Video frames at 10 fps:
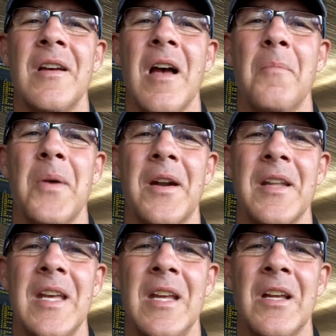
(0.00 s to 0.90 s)

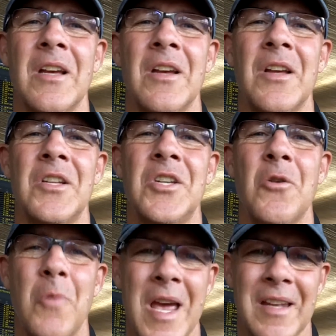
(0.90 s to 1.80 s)
ability
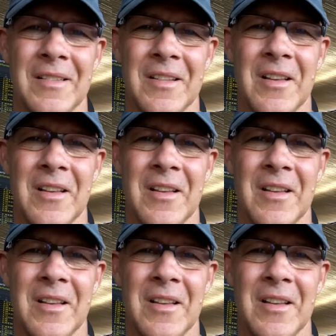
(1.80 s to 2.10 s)
to win.